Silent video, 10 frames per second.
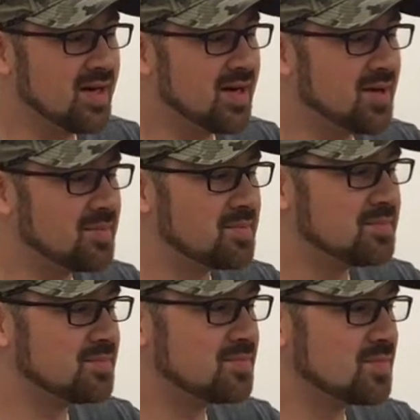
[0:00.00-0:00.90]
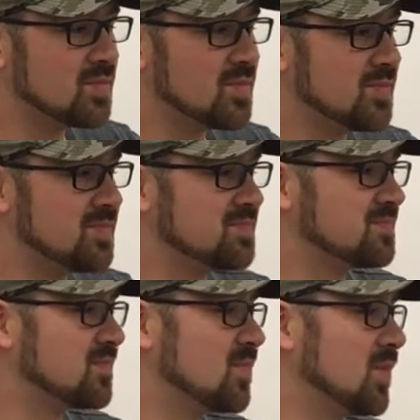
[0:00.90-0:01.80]
um,
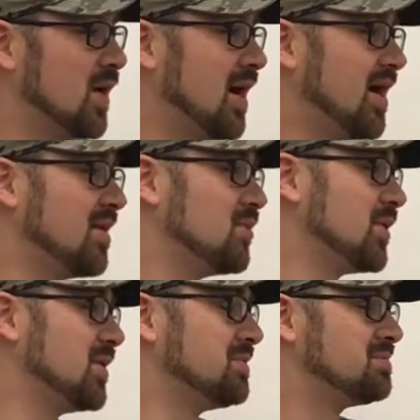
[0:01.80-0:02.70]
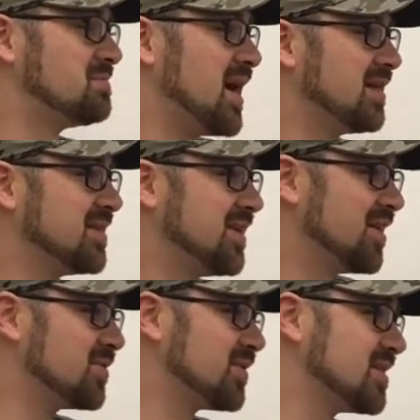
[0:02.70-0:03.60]
uh, we had the
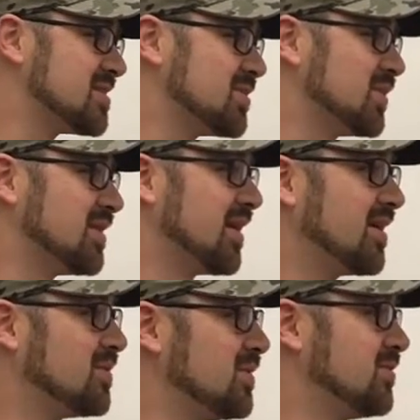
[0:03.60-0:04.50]
gun with us, so we thought it'd be